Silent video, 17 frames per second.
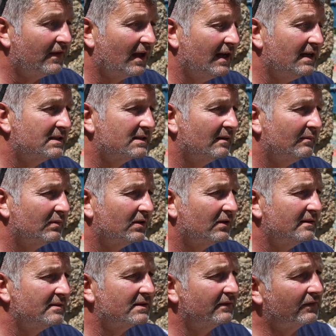days
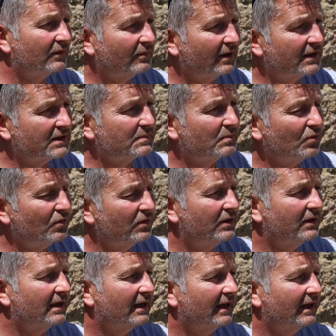sometimes, if the weather's poor and
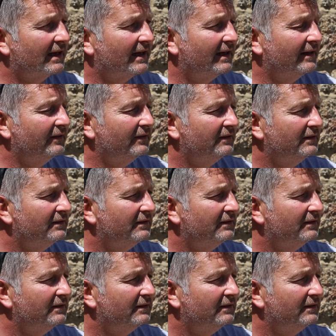you can't get out,